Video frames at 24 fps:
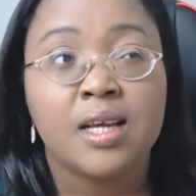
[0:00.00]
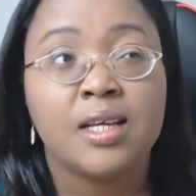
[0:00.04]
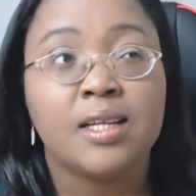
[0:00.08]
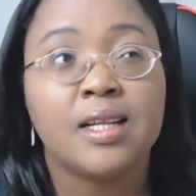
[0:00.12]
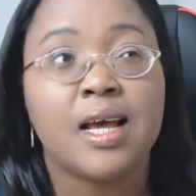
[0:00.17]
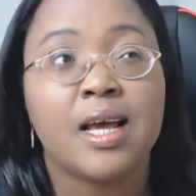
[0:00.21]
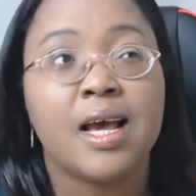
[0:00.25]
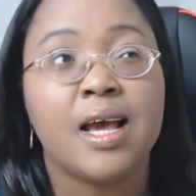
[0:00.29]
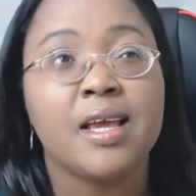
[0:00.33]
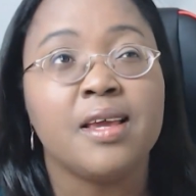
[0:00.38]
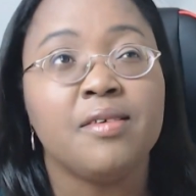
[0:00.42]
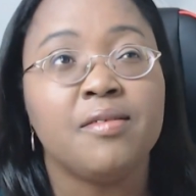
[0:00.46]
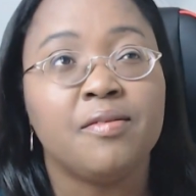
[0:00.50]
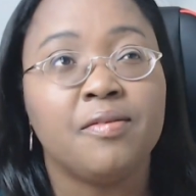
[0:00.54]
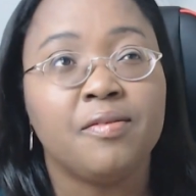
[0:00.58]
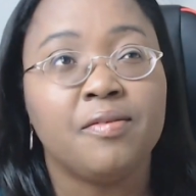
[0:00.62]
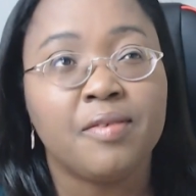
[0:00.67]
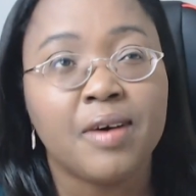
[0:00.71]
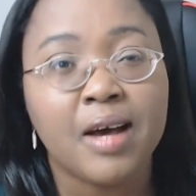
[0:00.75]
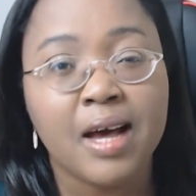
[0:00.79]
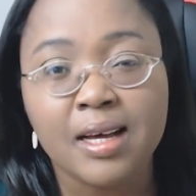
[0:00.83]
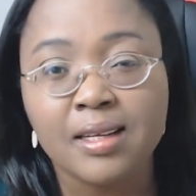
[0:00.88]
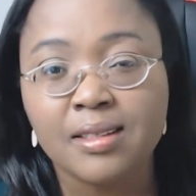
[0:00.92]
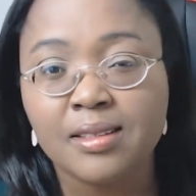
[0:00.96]
that in
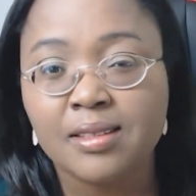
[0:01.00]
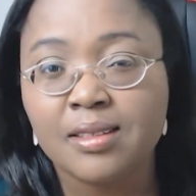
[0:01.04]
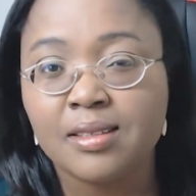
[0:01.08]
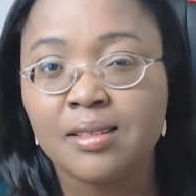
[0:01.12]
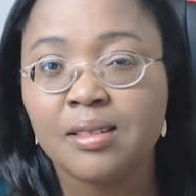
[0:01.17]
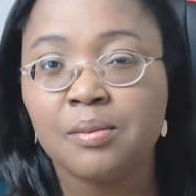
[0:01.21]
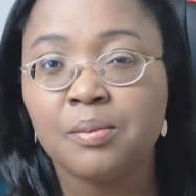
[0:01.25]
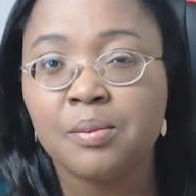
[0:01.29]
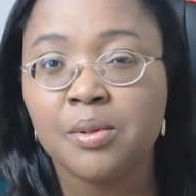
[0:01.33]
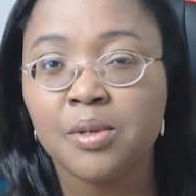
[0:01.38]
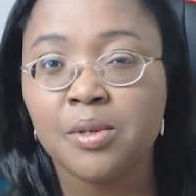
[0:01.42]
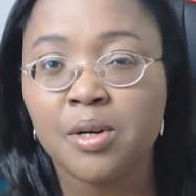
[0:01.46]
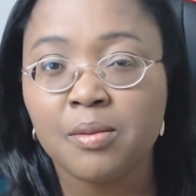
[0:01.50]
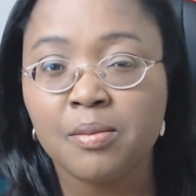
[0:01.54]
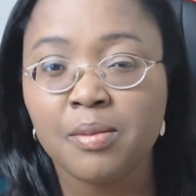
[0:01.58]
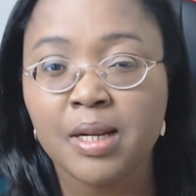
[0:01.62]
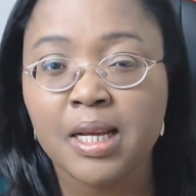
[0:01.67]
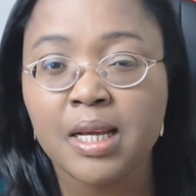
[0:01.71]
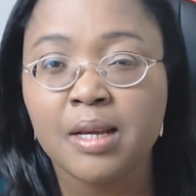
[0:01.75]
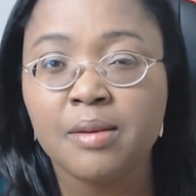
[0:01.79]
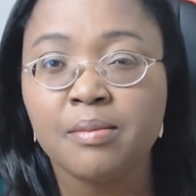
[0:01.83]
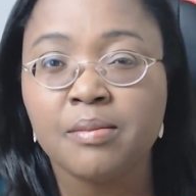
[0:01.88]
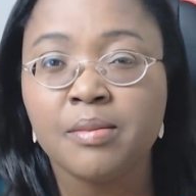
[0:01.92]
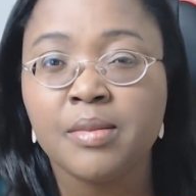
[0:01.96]
fact the
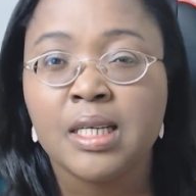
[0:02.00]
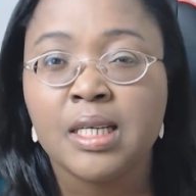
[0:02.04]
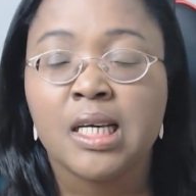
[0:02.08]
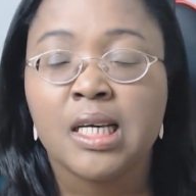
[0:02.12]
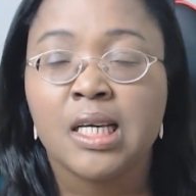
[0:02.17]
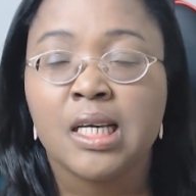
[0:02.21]
problem